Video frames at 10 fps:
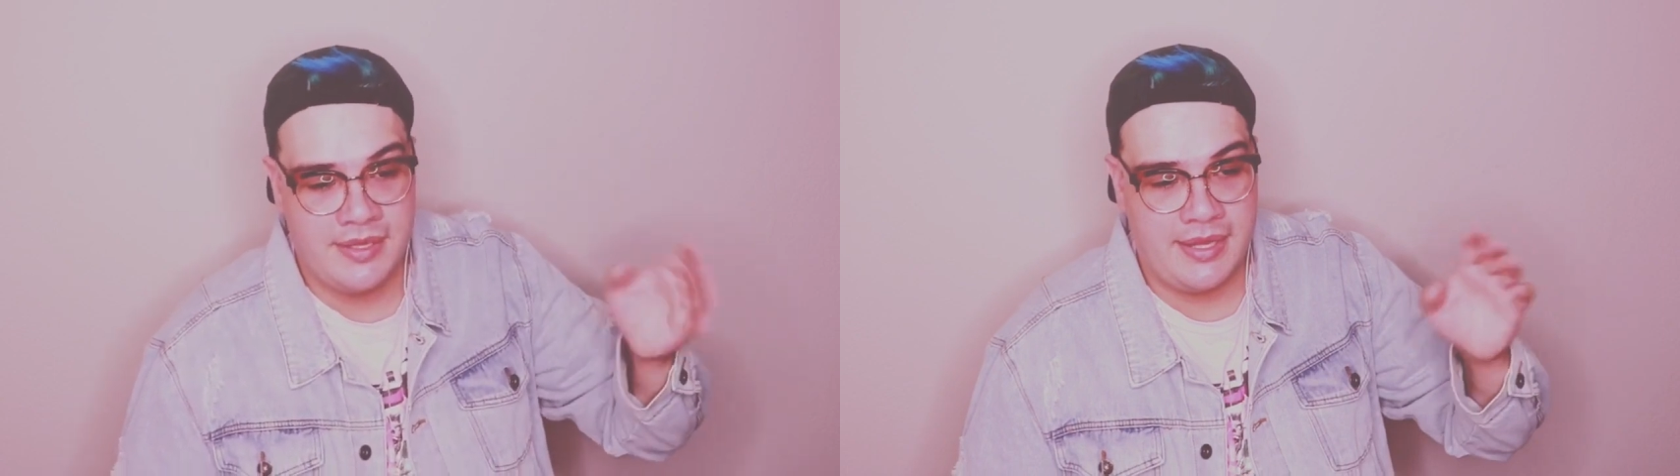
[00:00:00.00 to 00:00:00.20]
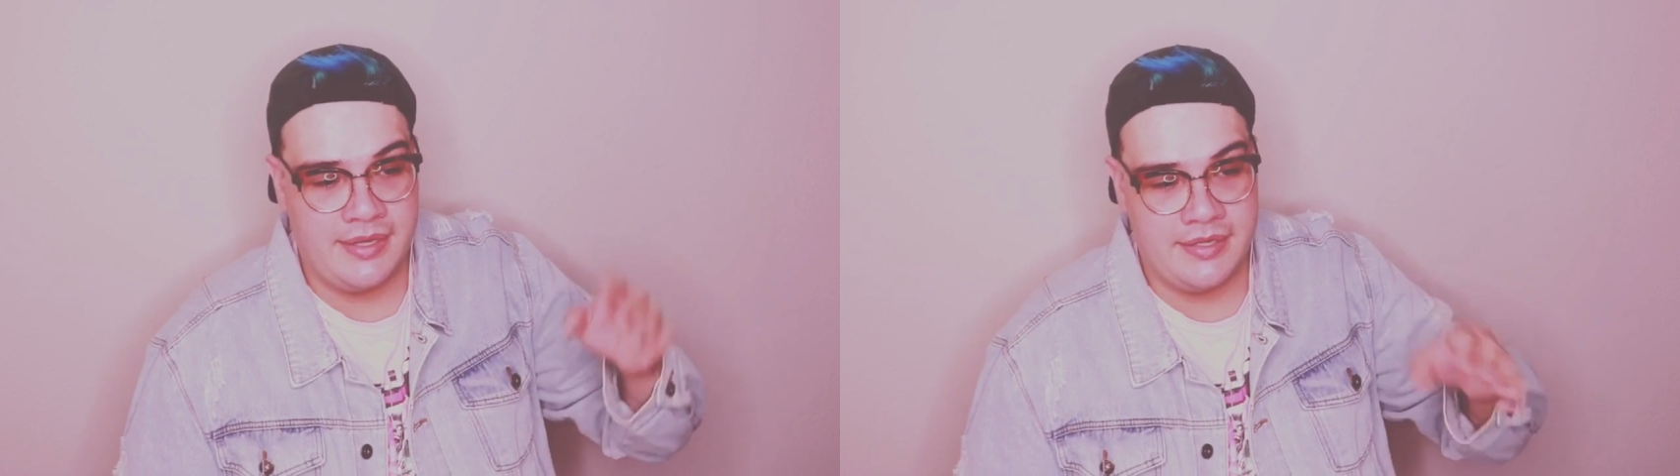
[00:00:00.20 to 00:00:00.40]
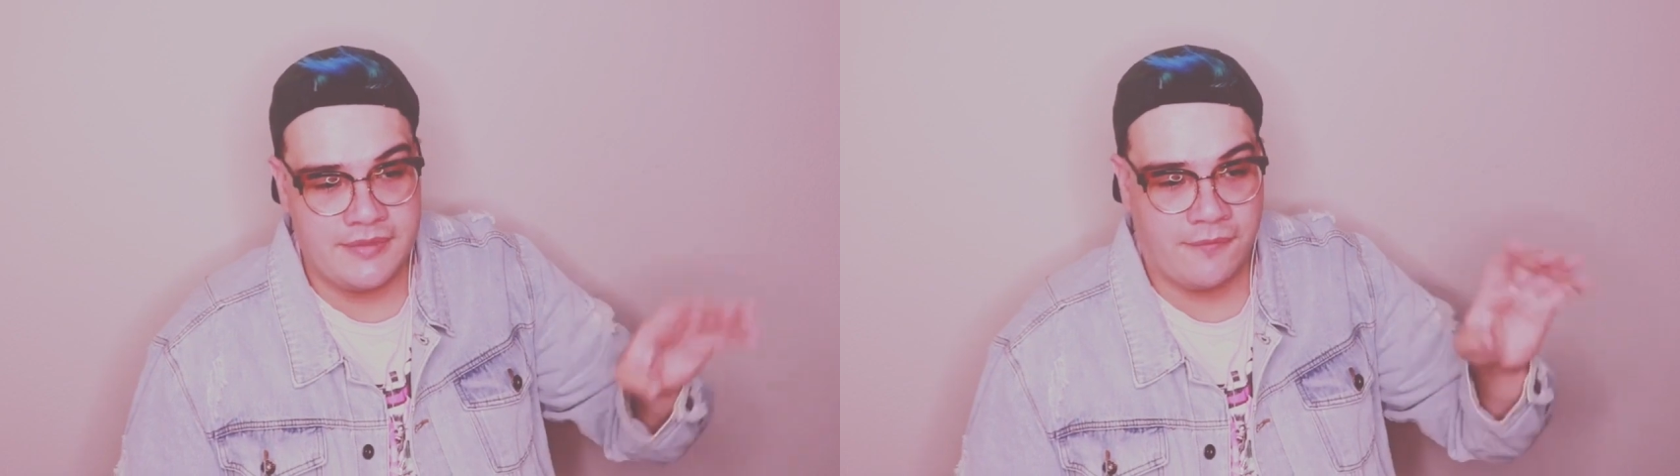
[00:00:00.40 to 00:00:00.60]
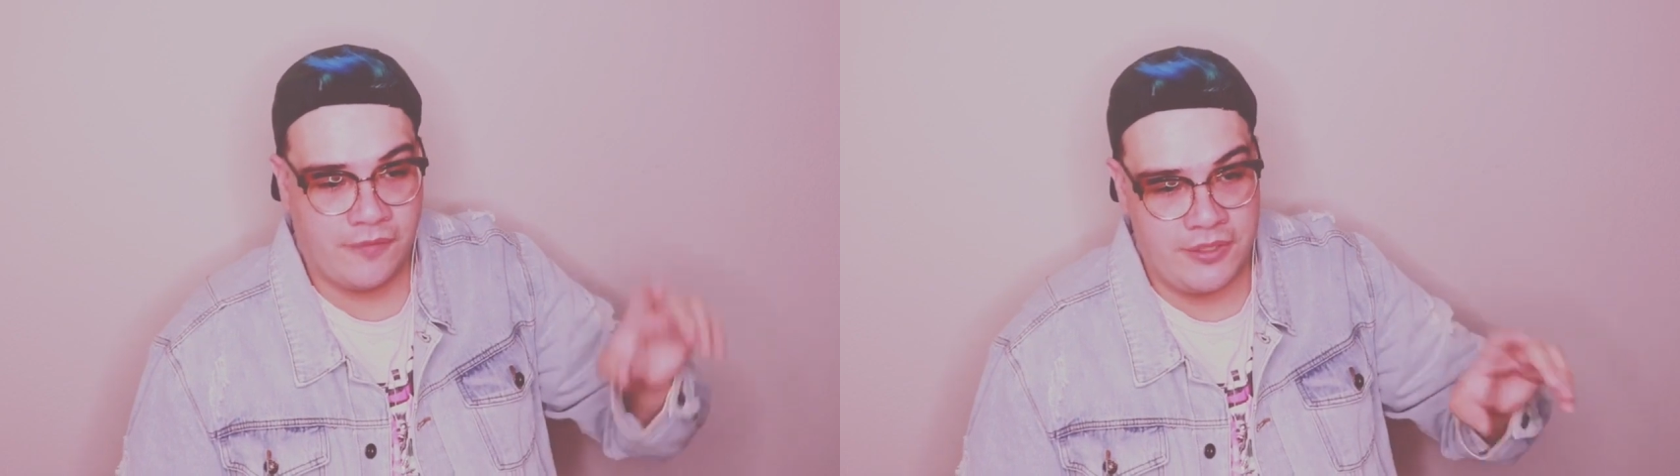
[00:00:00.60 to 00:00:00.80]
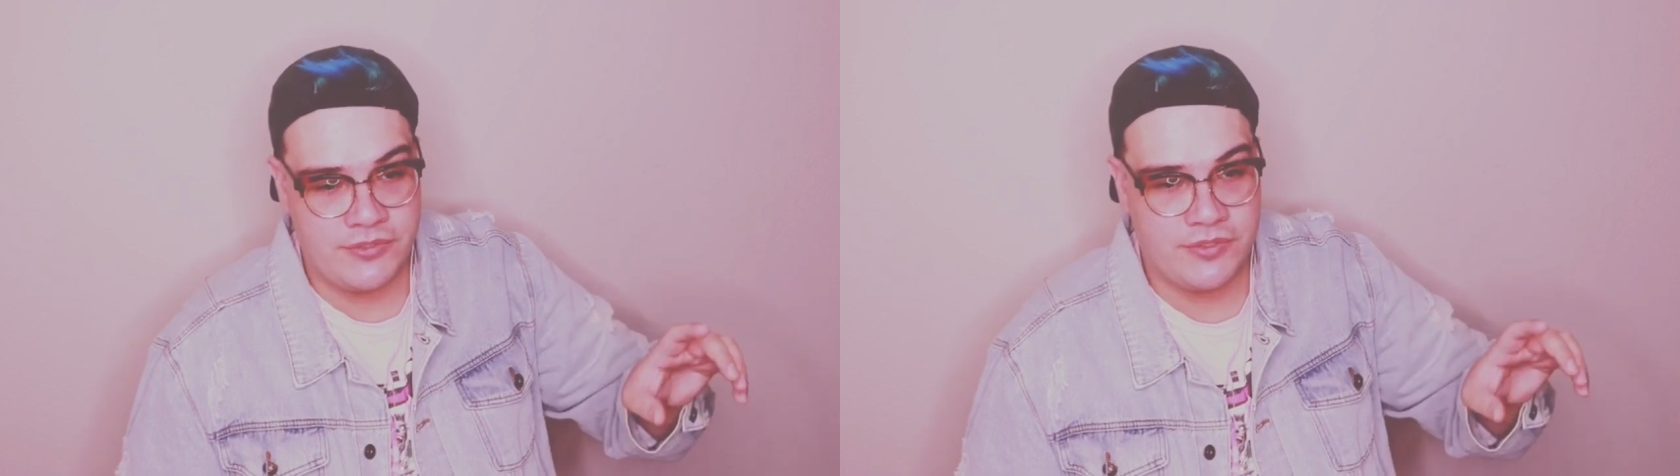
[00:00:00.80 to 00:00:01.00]
and it's a
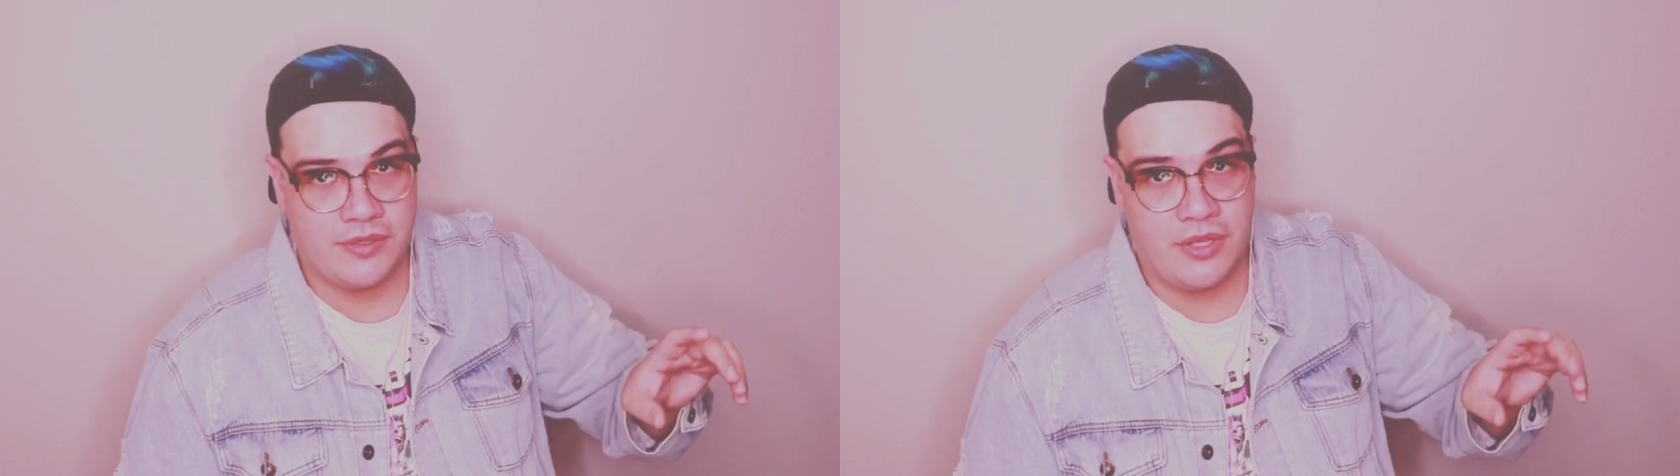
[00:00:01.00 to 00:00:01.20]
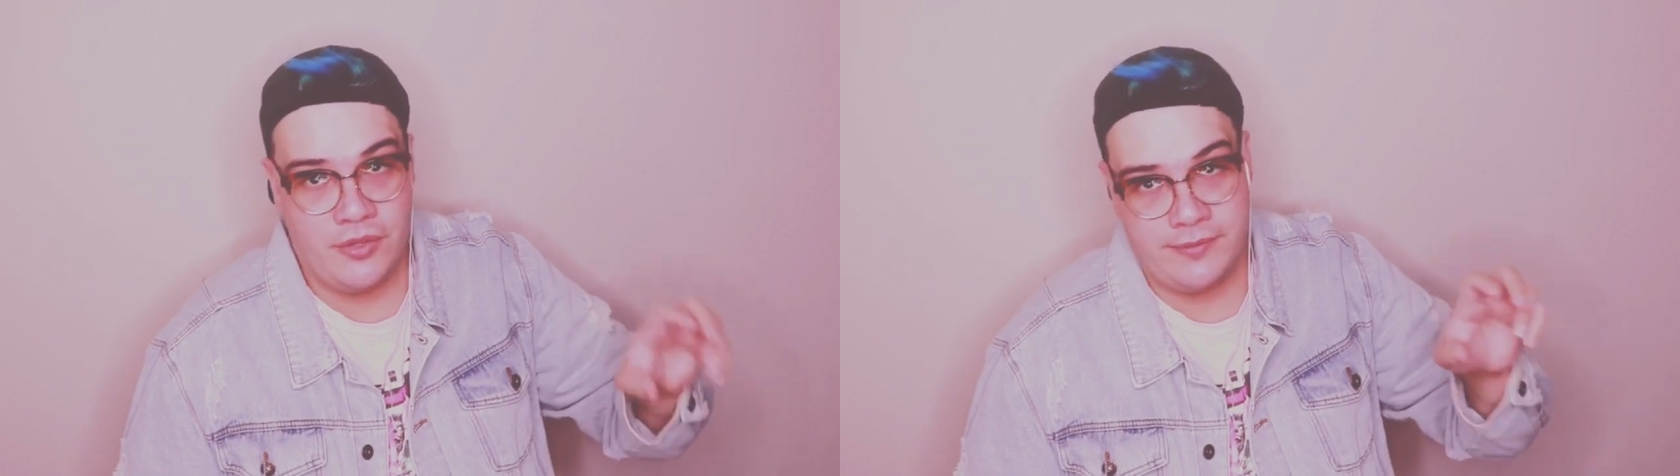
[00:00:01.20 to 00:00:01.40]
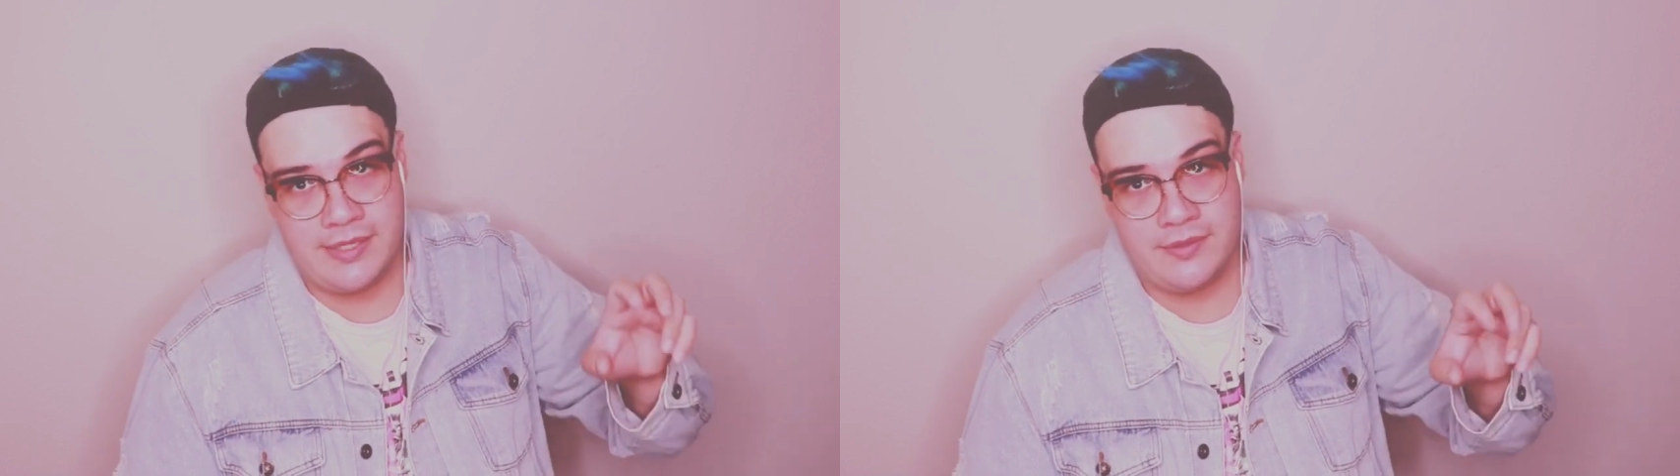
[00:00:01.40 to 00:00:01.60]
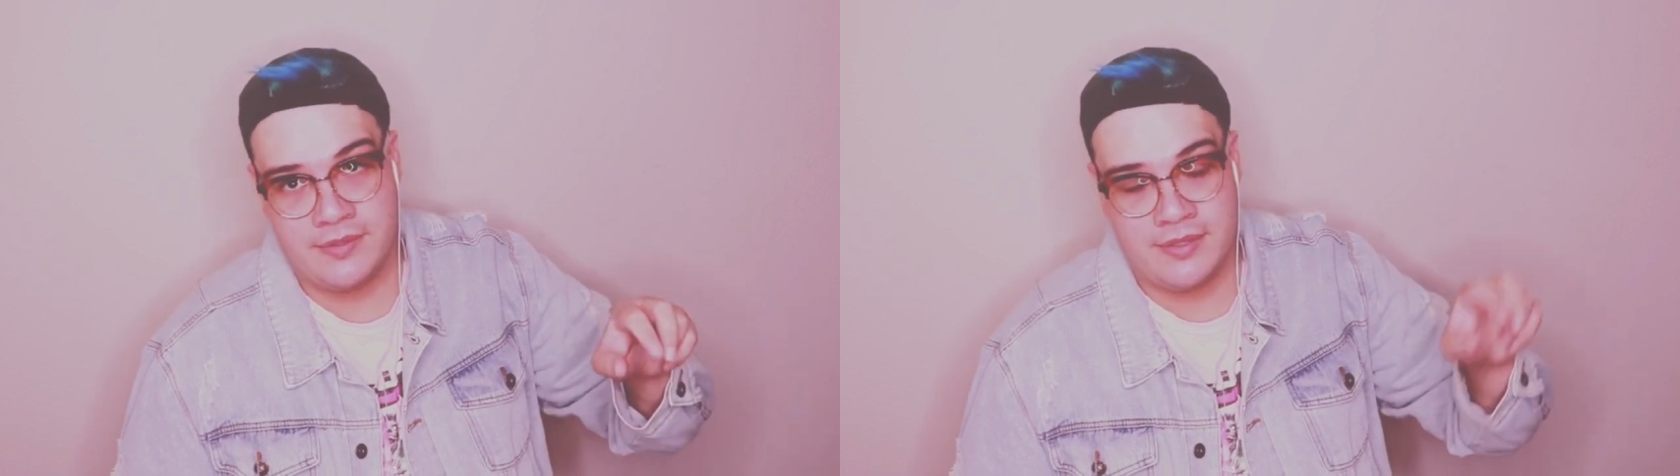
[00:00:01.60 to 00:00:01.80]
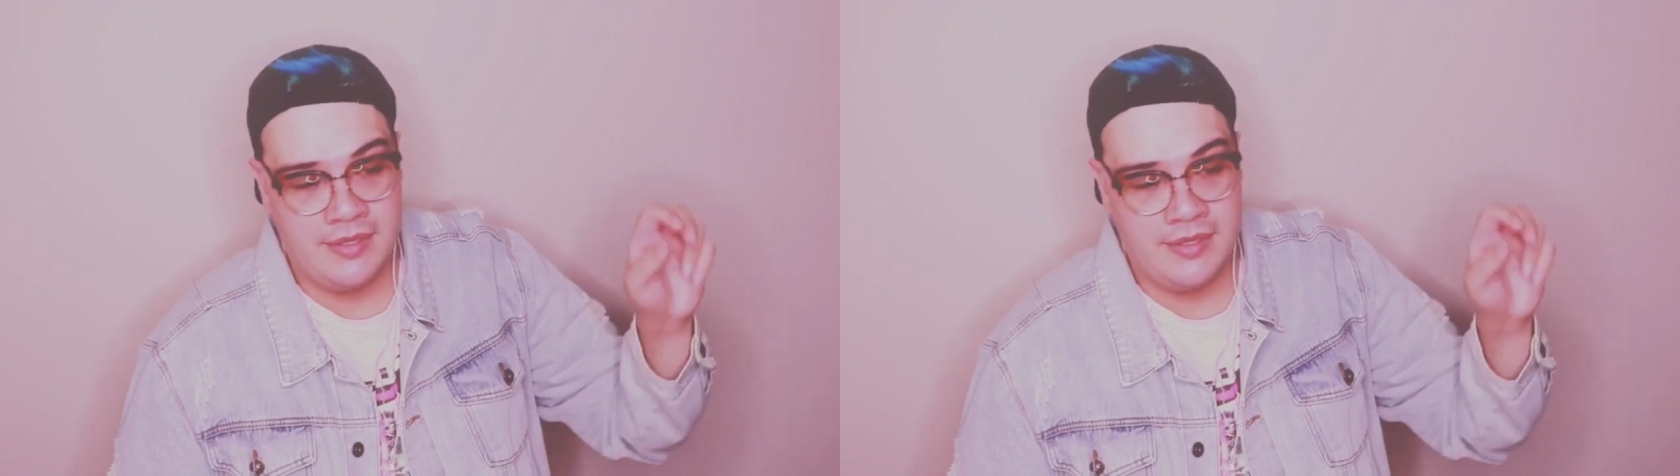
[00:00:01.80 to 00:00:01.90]
French hotel,